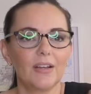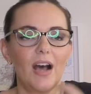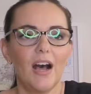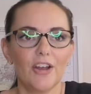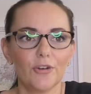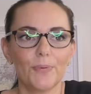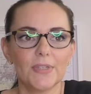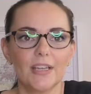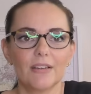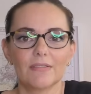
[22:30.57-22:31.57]

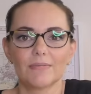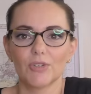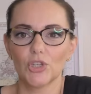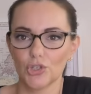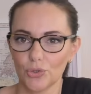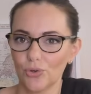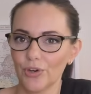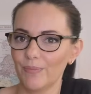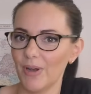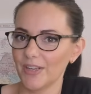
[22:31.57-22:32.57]
100% sure
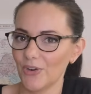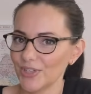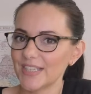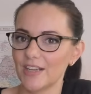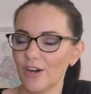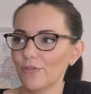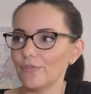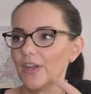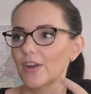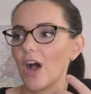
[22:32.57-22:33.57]
in my own self that